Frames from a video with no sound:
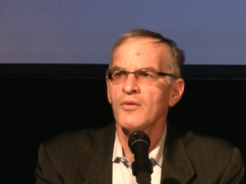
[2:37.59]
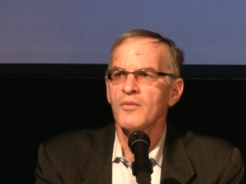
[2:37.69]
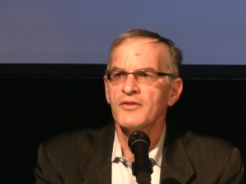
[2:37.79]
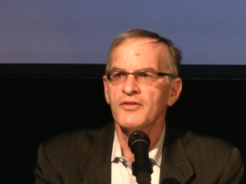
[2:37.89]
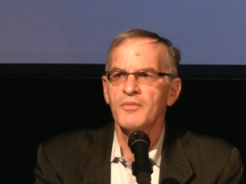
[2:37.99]

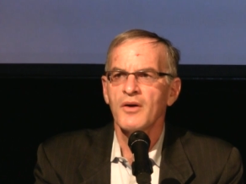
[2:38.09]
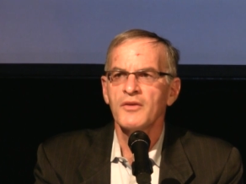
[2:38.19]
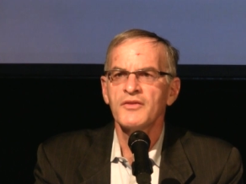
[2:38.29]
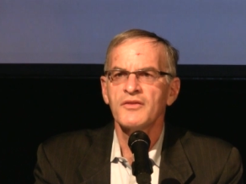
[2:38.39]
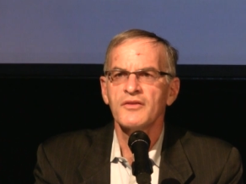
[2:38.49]
what's
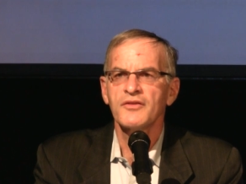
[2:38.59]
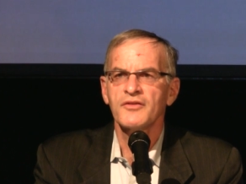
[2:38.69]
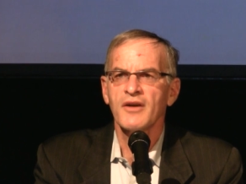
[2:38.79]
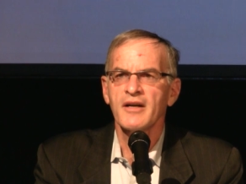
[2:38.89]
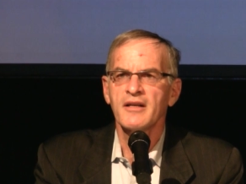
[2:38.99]
most
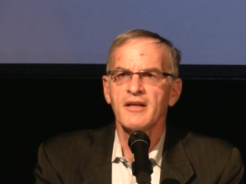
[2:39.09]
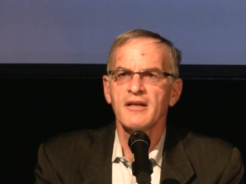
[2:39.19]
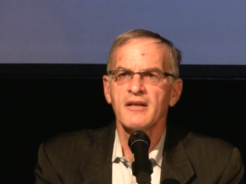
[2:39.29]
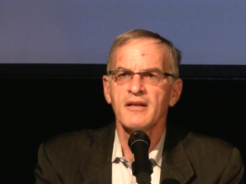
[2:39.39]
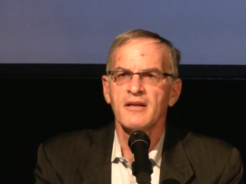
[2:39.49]

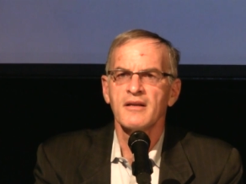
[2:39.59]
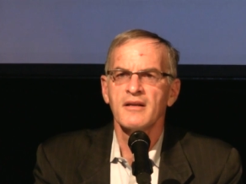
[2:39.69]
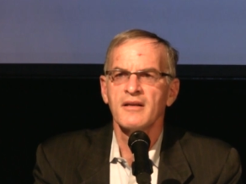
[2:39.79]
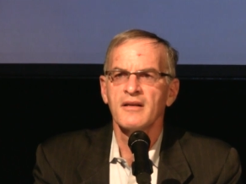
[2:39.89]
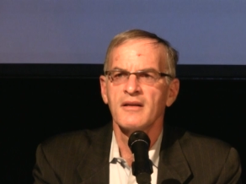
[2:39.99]
striking